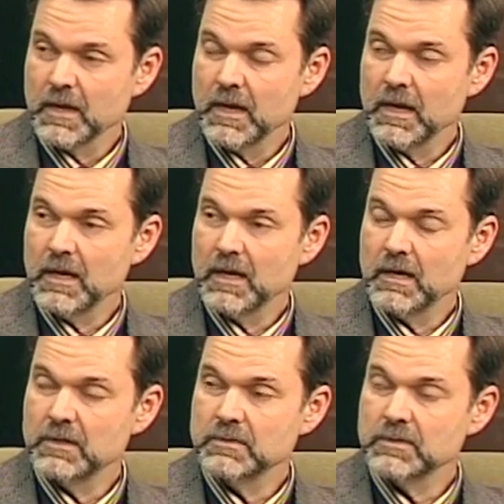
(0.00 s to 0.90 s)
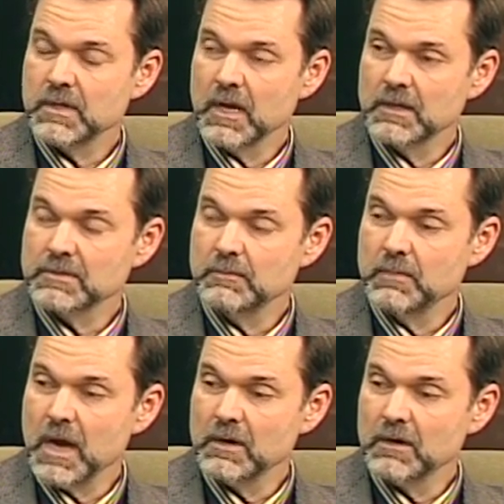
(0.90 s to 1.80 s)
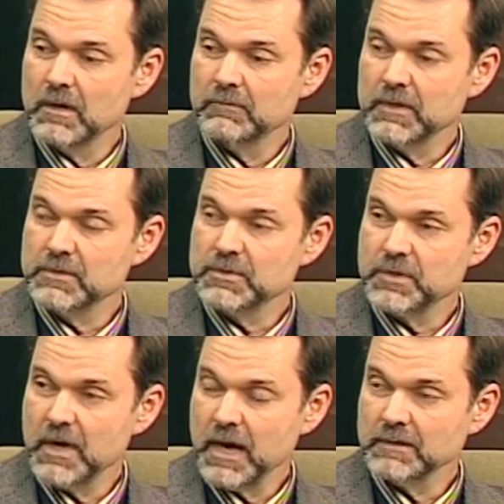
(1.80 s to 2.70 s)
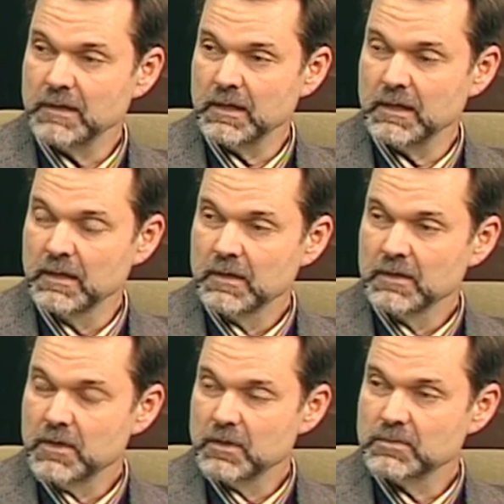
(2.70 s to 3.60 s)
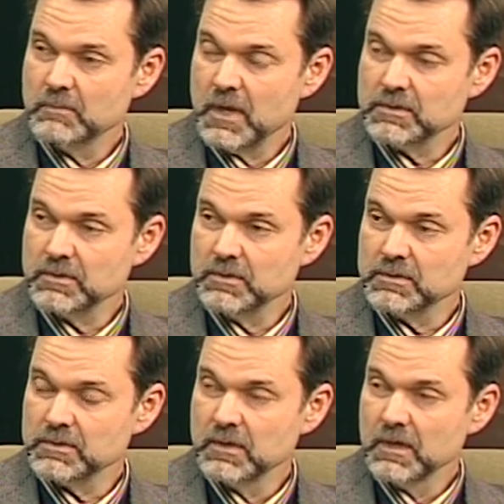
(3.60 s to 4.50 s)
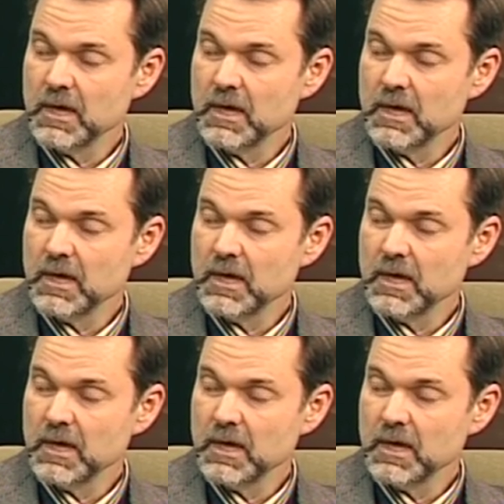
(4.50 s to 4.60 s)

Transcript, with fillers: and it's a matter of contracting those muscles,